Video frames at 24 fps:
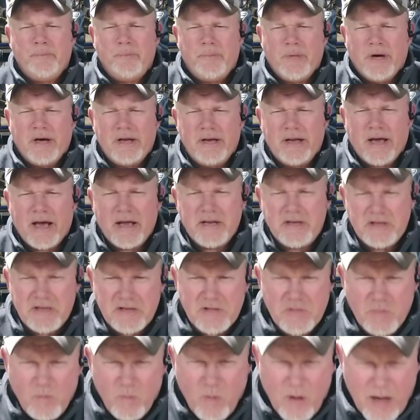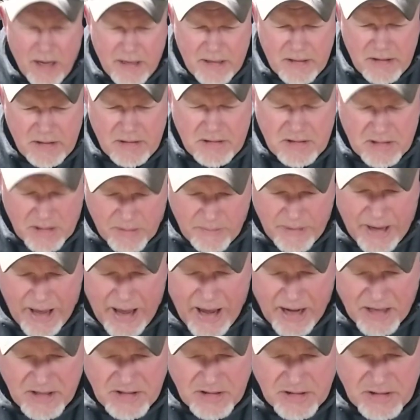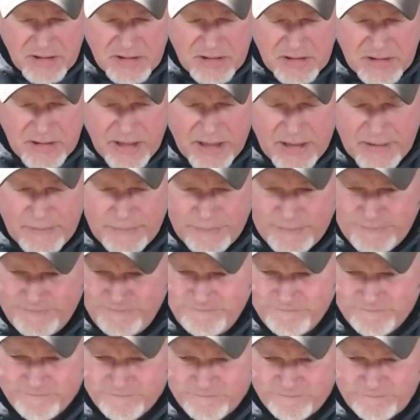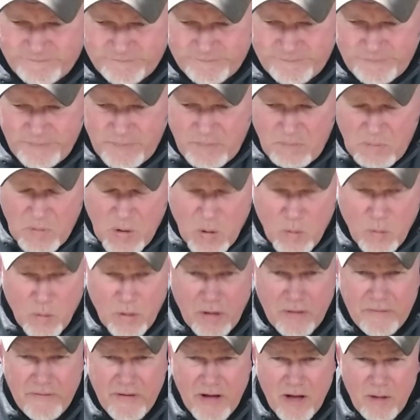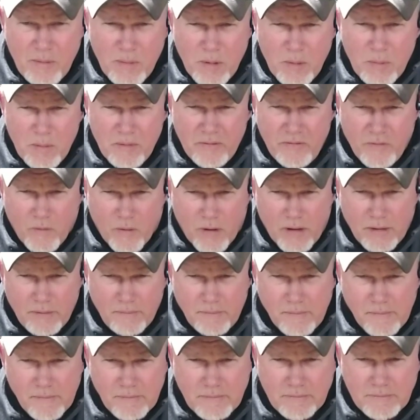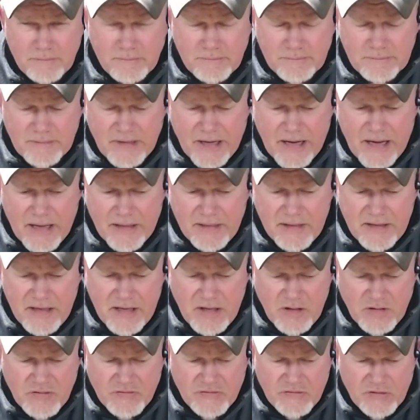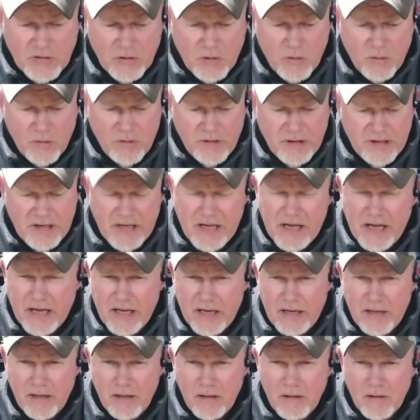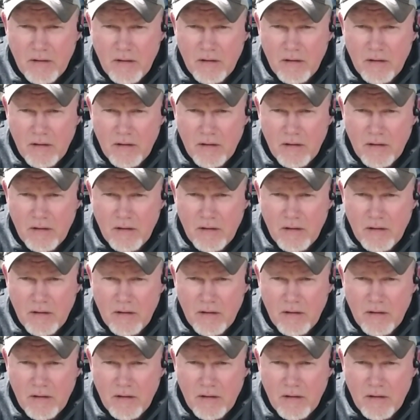But I just wanted some actions that weren't available before. And these fill the need